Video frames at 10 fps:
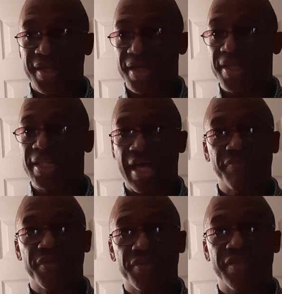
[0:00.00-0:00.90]
then he left
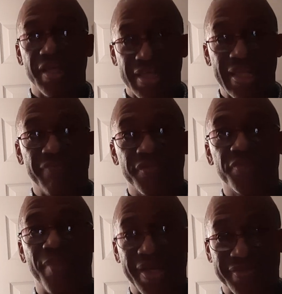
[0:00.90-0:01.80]
his
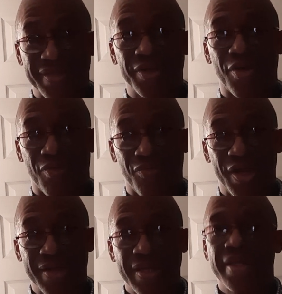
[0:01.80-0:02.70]
Mexican
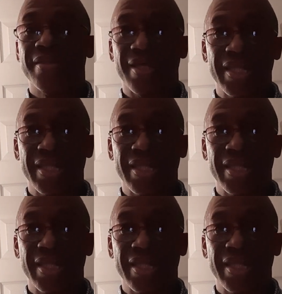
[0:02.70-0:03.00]
girlfriend, then